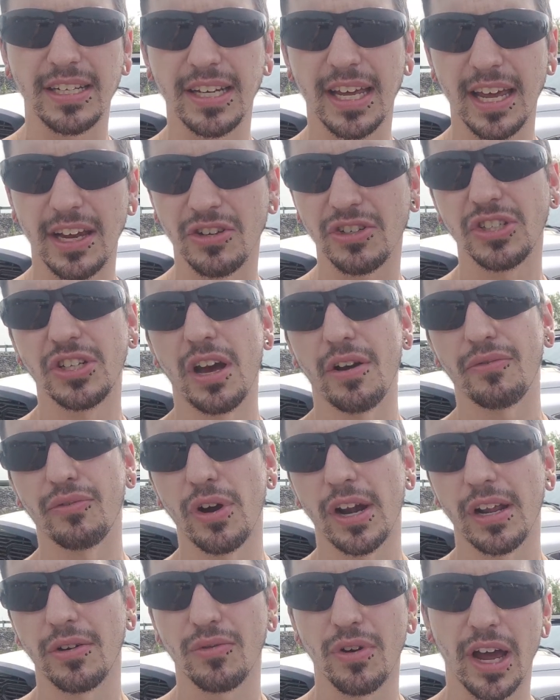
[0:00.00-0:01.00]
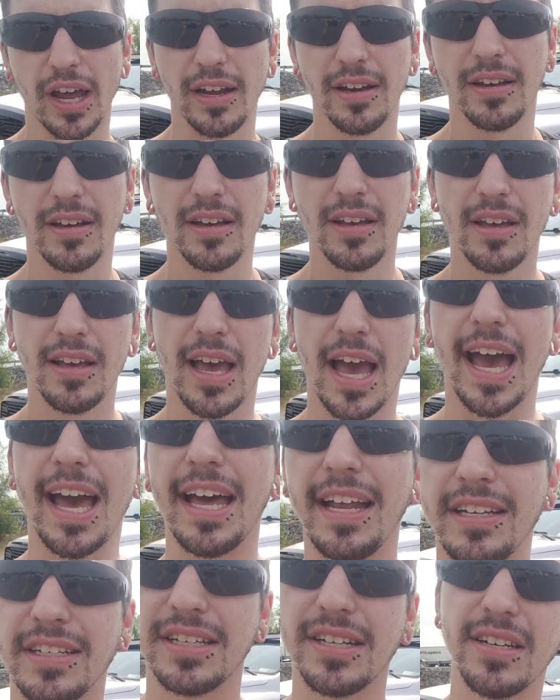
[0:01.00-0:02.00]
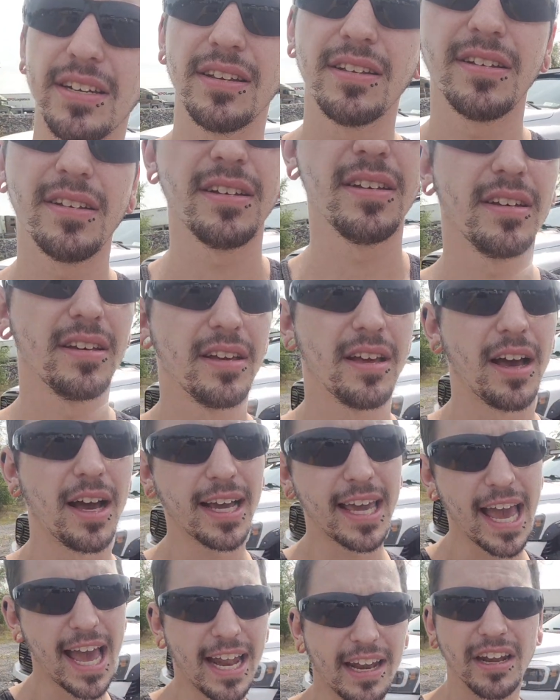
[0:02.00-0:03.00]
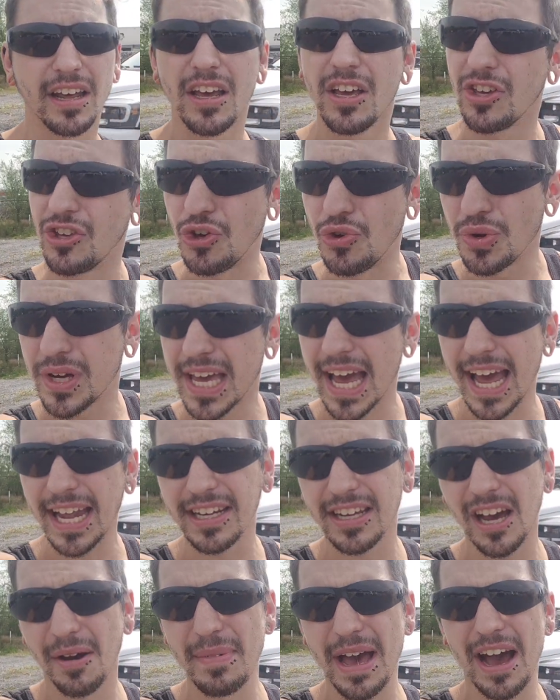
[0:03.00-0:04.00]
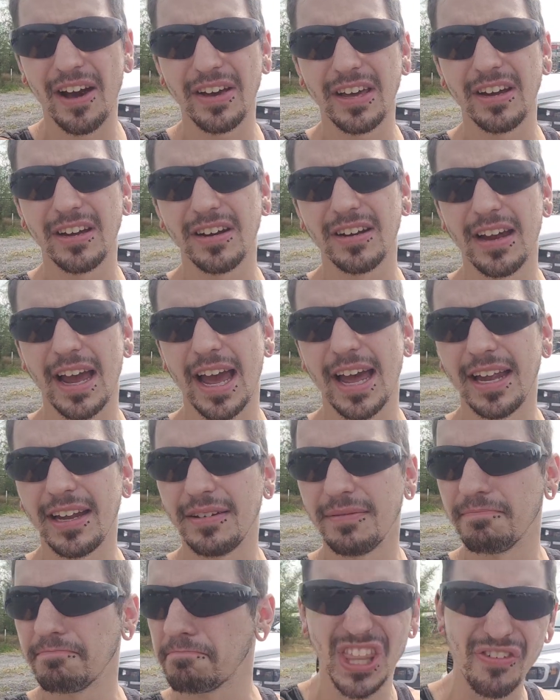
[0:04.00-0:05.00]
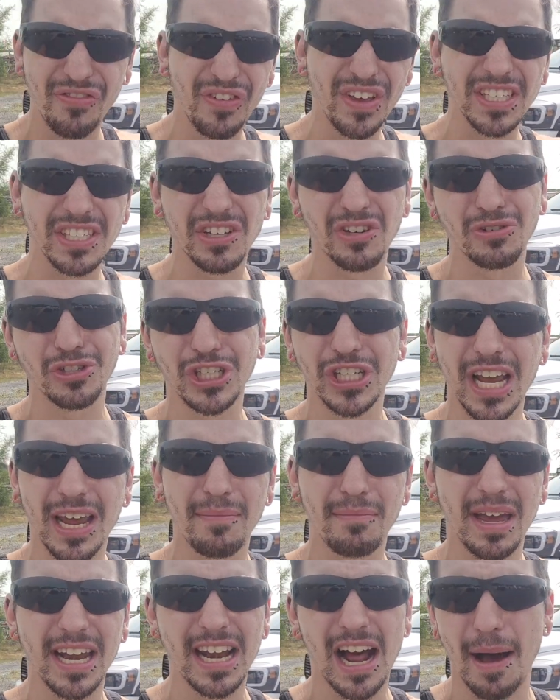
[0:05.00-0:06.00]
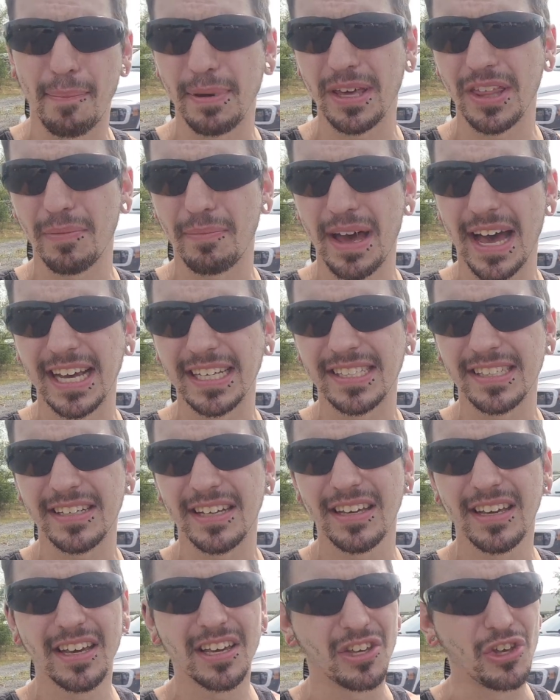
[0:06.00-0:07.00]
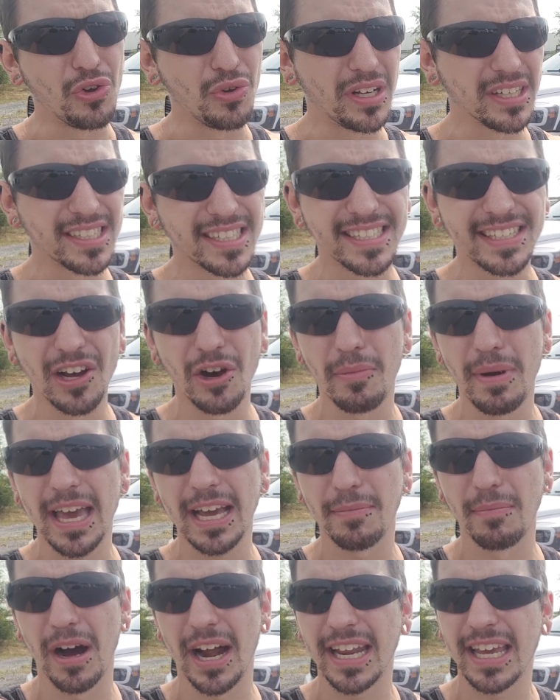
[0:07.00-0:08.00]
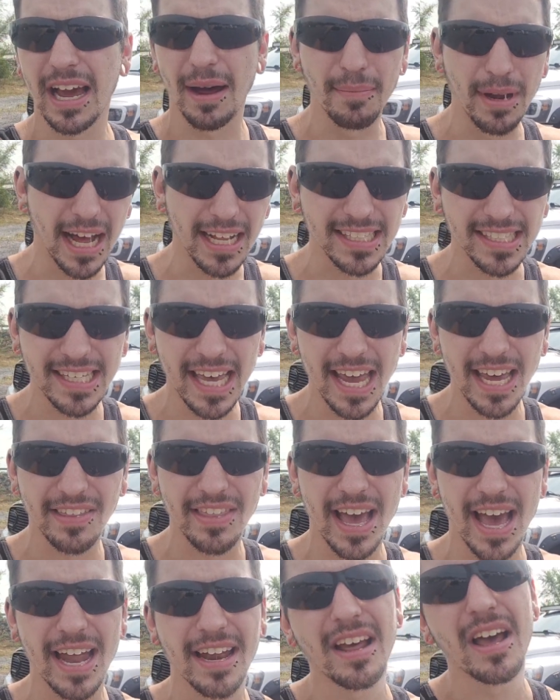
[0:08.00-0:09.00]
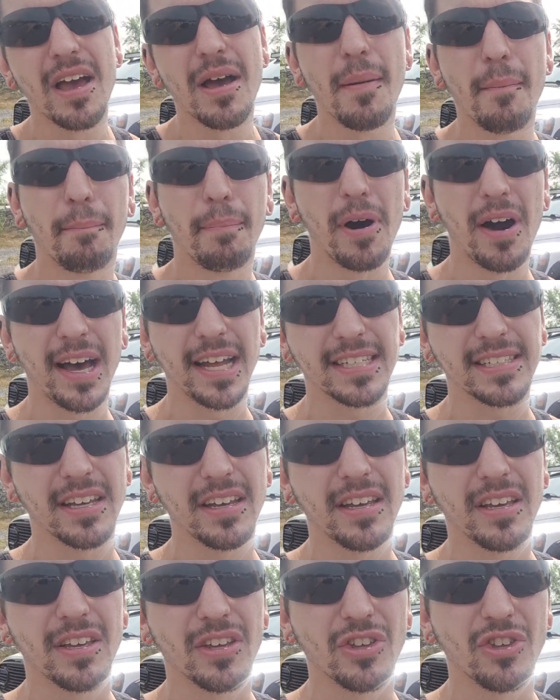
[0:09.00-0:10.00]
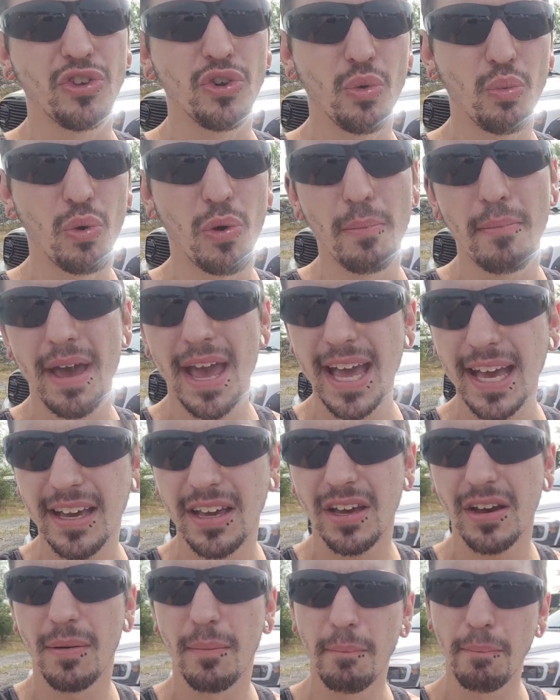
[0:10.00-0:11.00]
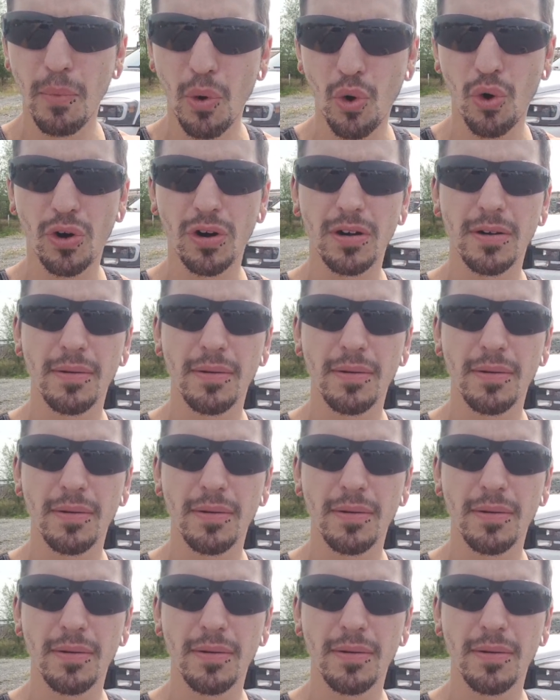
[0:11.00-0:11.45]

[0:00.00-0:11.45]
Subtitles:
to get your stuff running right. And again, you can come out here and the physical shape may not be the best. You can still make money. I'm not saying that, but you will make more